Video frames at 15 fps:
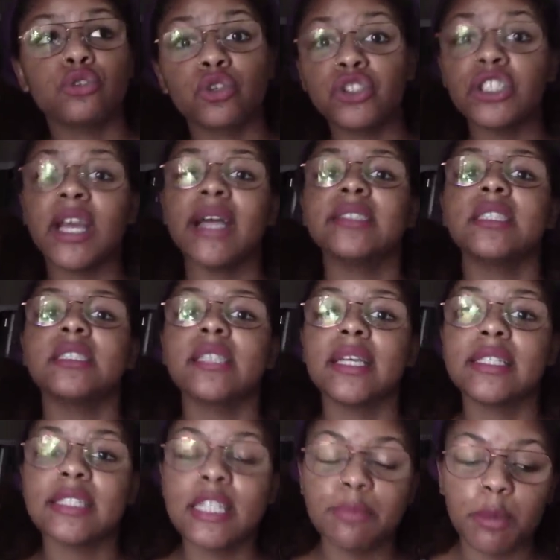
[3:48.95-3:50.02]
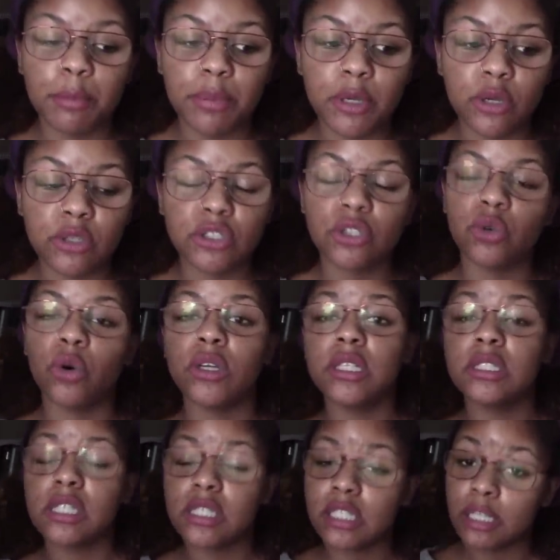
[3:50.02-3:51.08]
So she has to take sleeping pills in order
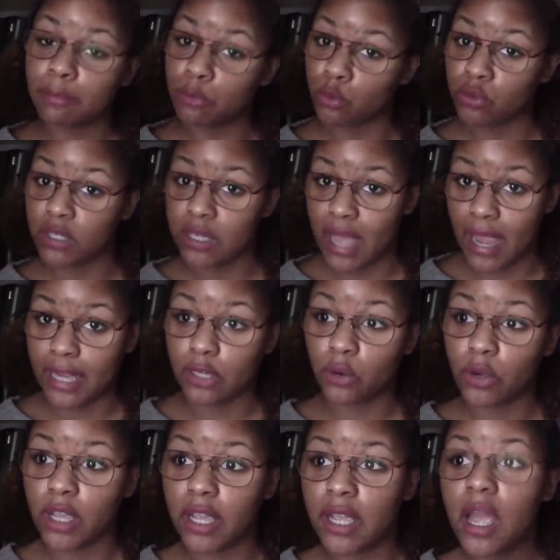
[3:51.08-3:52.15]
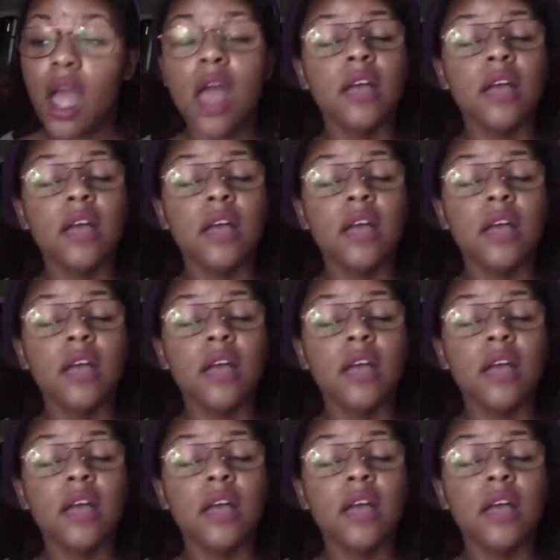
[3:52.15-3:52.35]
to sleep through the night, okay?